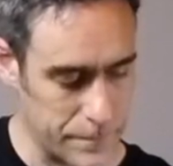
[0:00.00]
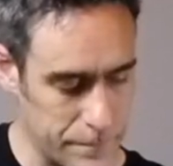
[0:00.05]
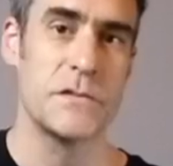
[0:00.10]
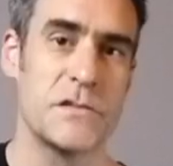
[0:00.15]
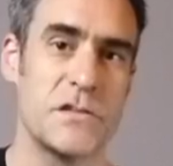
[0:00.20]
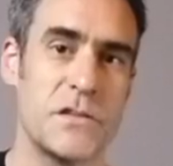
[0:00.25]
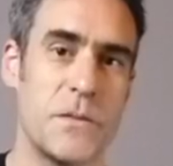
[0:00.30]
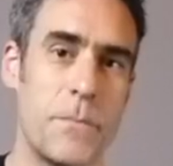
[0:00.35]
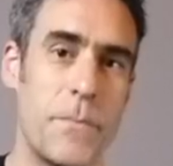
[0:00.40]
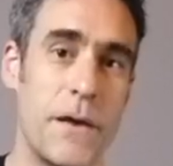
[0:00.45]

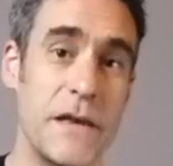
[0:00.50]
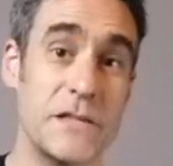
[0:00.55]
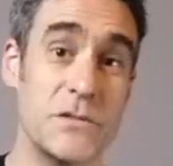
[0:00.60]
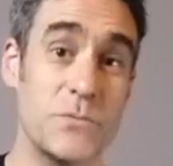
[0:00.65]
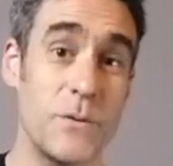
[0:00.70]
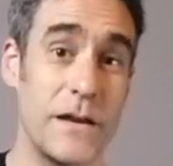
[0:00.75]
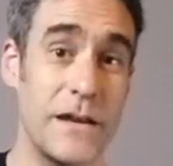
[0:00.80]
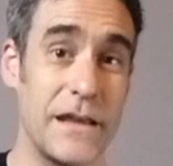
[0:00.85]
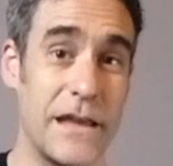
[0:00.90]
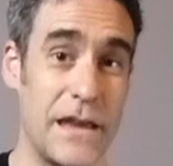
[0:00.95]
So the
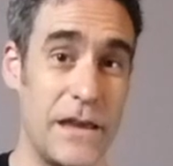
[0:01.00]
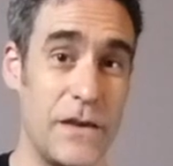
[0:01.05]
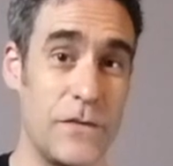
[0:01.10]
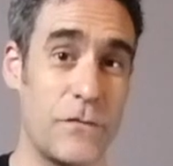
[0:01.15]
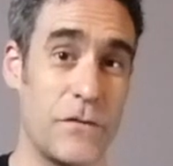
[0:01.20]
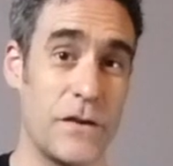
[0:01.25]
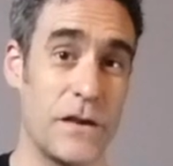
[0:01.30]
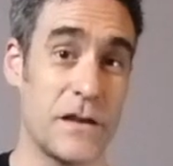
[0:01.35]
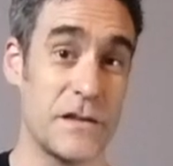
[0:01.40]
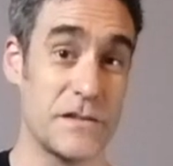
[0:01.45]
best way to get your
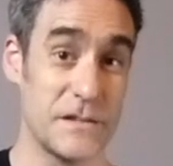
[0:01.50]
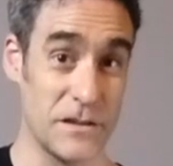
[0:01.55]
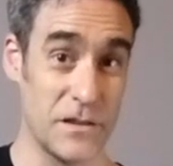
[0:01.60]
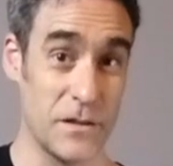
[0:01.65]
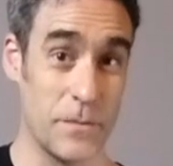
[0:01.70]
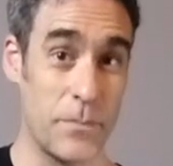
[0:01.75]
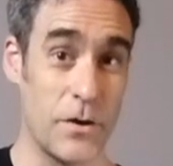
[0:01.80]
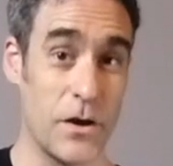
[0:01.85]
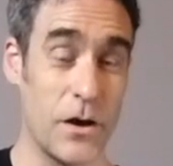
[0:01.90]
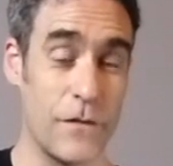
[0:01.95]
fingers in
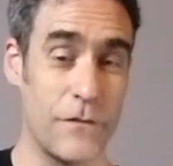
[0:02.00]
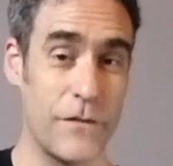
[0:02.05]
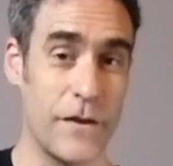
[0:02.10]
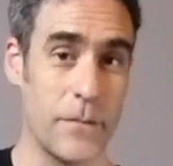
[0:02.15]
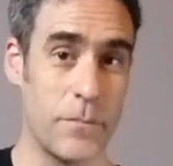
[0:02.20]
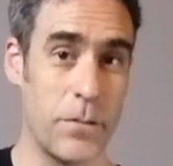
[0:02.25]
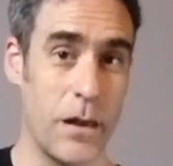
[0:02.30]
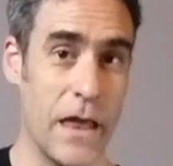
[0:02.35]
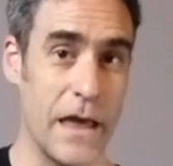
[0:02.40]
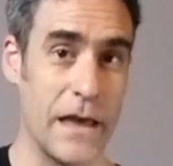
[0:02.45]
the
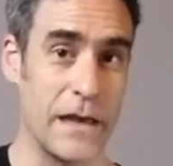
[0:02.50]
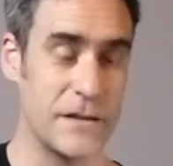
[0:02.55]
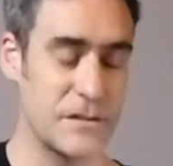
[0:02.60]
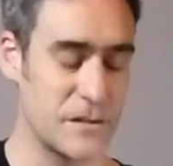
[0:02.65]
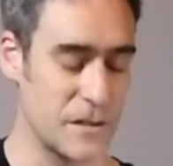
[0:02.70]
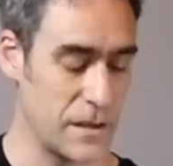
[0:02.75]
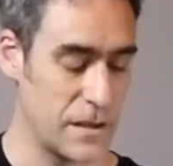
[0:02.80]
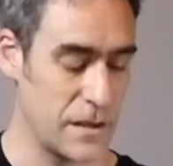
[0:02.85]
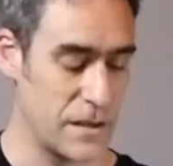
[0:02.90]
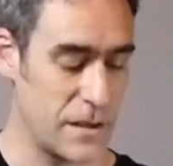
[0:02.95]
perfect place